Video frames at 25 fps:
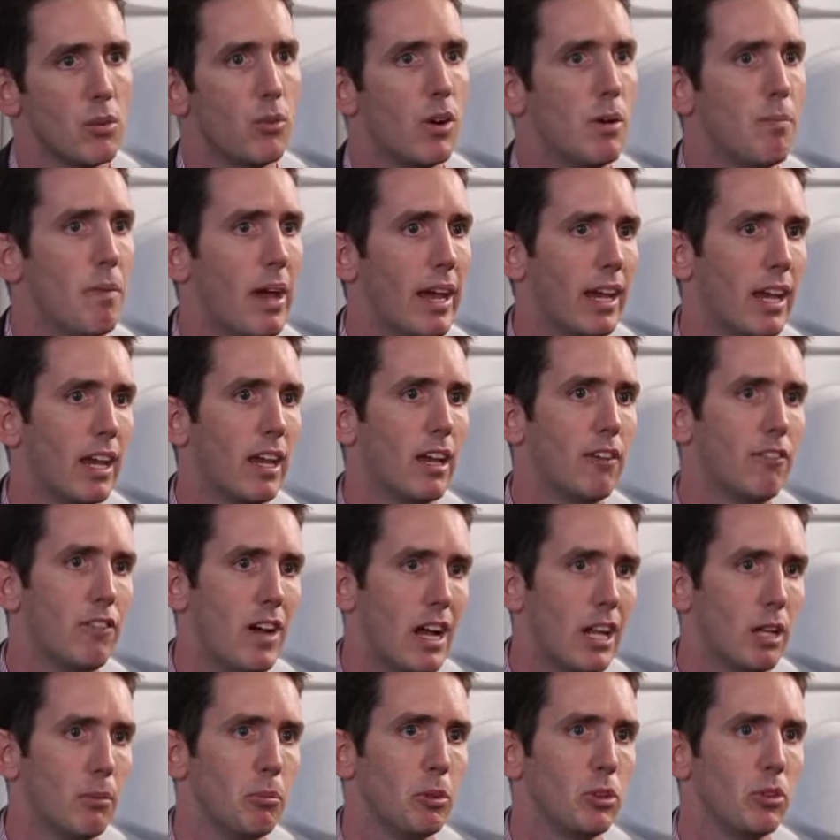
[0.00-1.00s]
that we're making
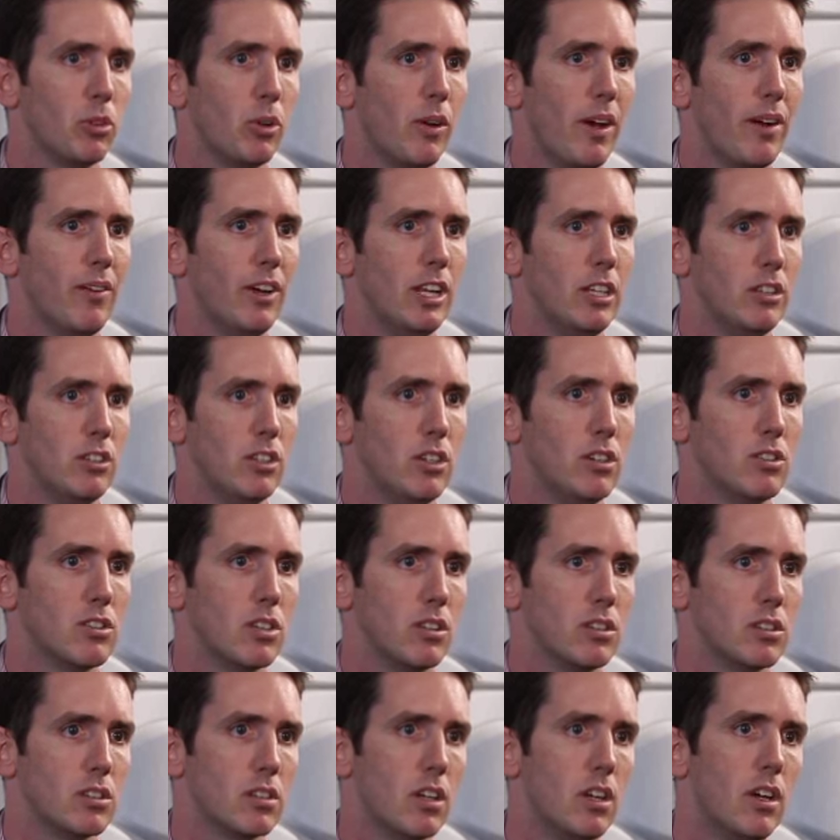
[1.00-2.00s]
available to our end
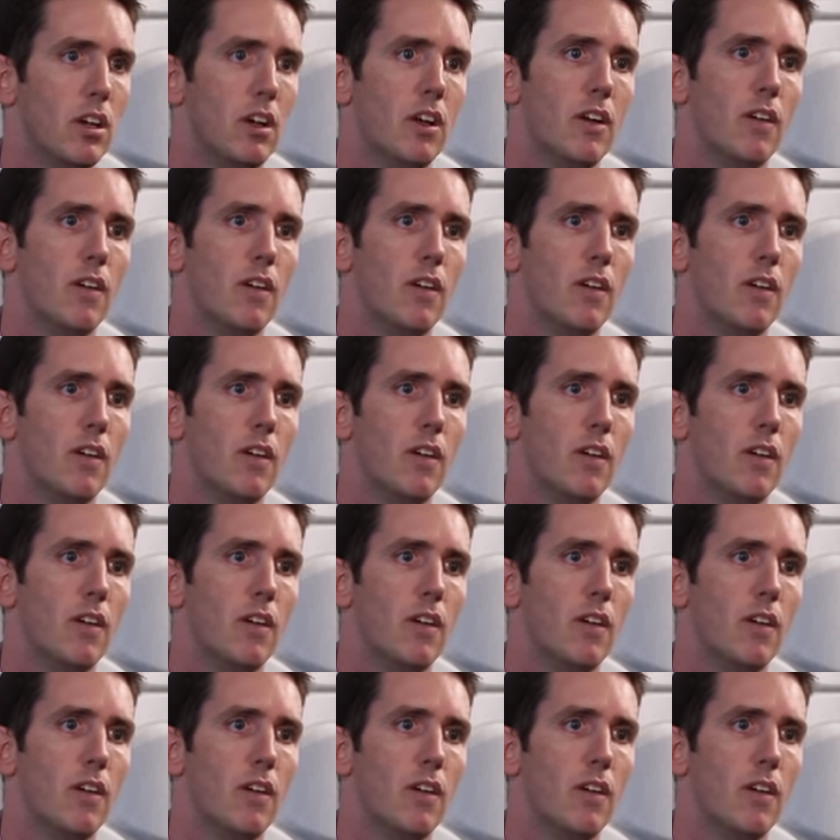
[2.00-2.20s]
users.